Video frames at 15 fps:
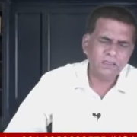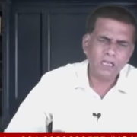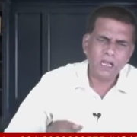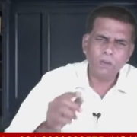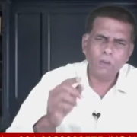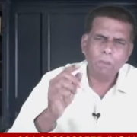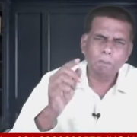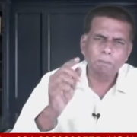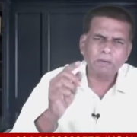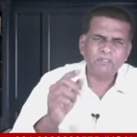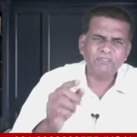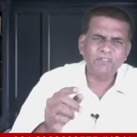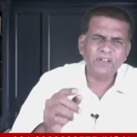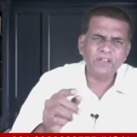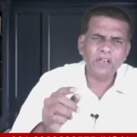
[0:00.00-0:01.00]
The
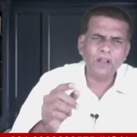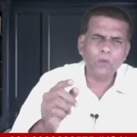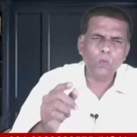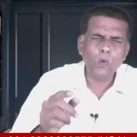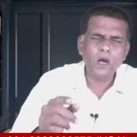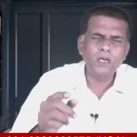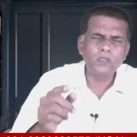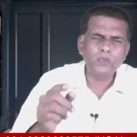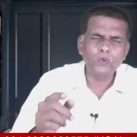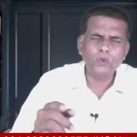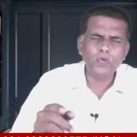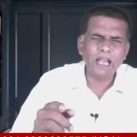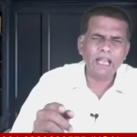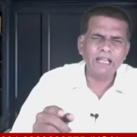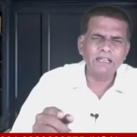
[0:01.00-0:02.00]
prophetic word
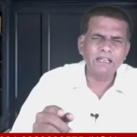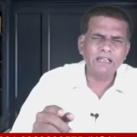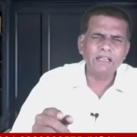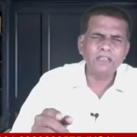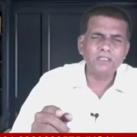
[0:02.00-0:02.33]
today